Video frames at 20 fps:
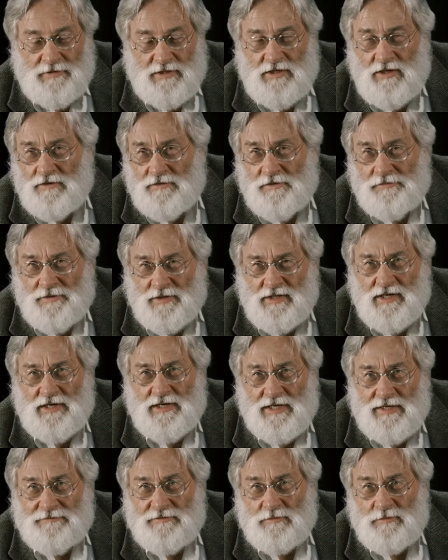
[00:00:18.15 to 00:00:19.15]
You know, the thing I
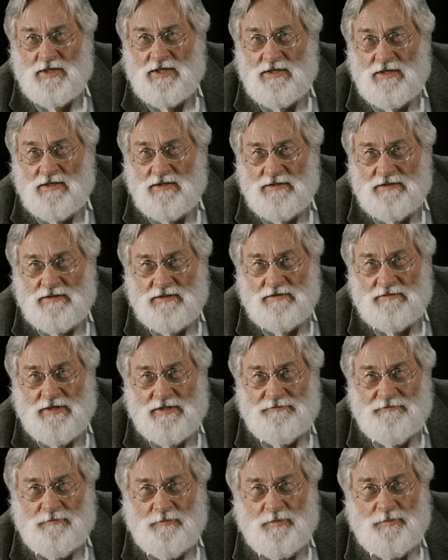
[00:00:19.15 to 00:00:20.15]
have to make clear
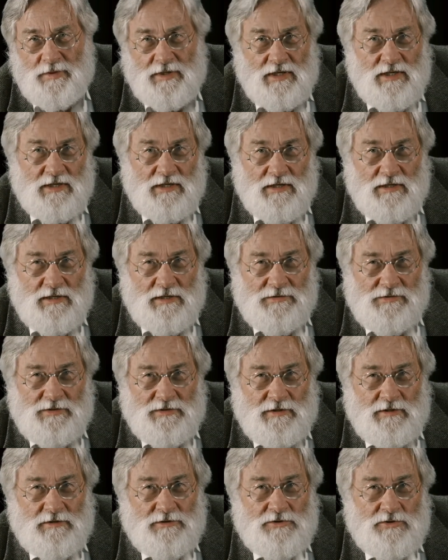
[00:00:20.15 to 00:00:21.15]
right from the beginning is
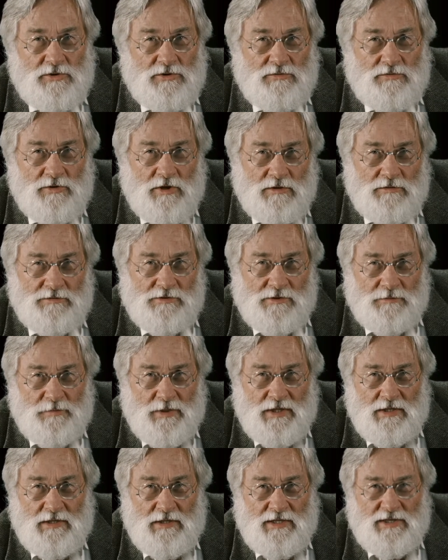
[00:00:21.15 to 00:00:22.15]
that there are two roads in
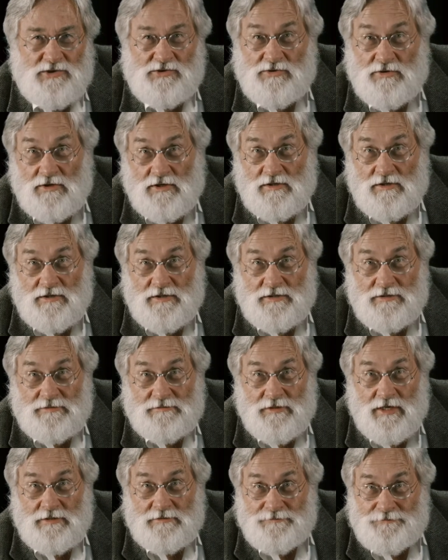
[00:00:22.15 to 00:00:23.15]
painting historically,
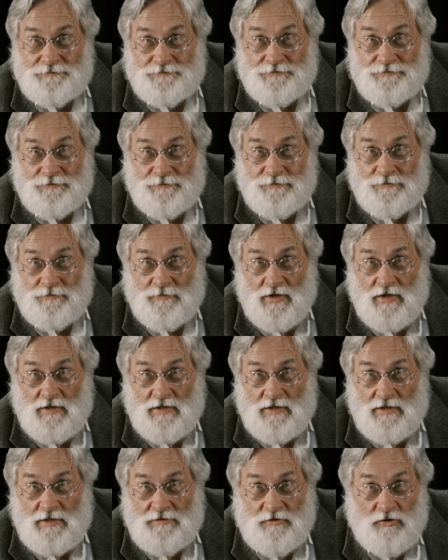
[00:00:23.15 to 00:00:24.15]
right?
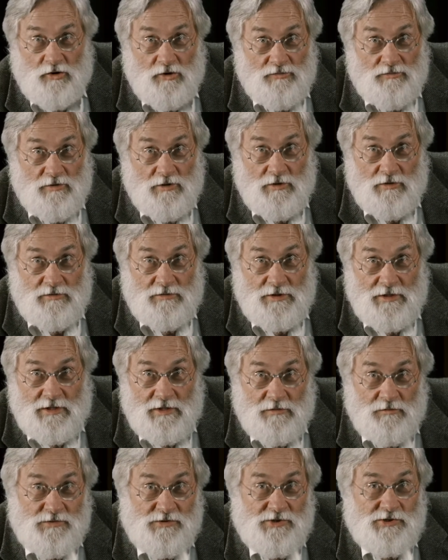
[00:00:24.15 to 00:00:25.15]
The old road
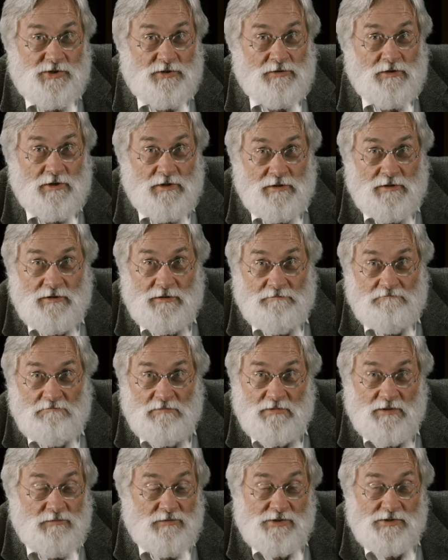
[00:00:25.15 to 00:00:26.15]
was a story,
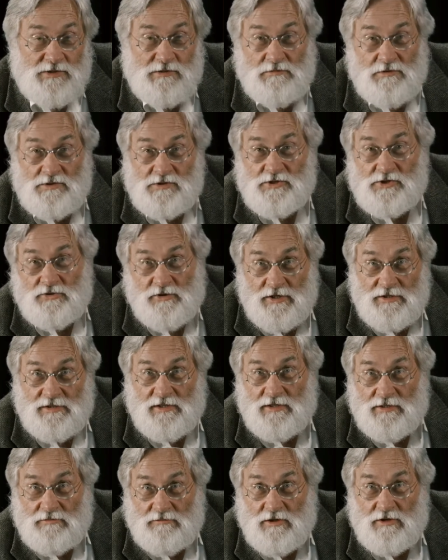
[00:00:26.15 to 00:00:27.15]
was a, was a
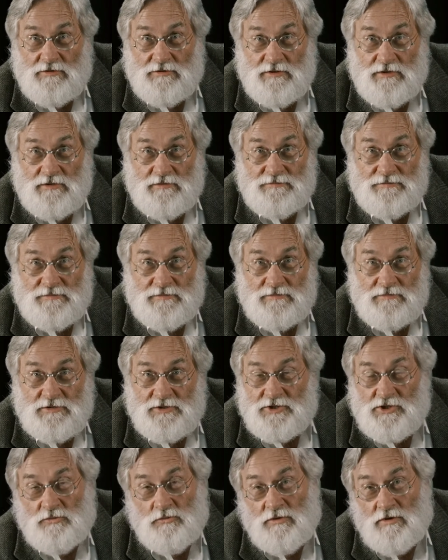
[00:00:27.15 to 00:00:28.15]
storytelling road.
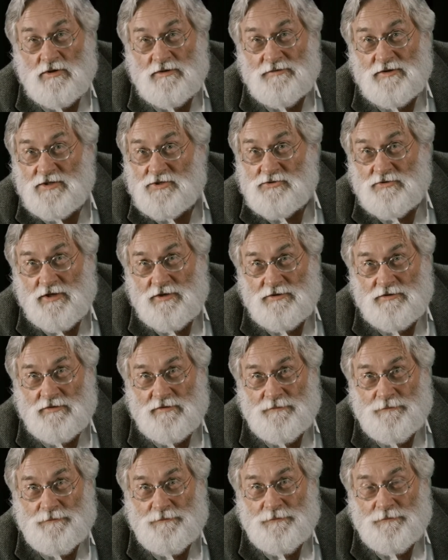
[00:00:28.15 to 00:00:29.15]
This is the world of illustration.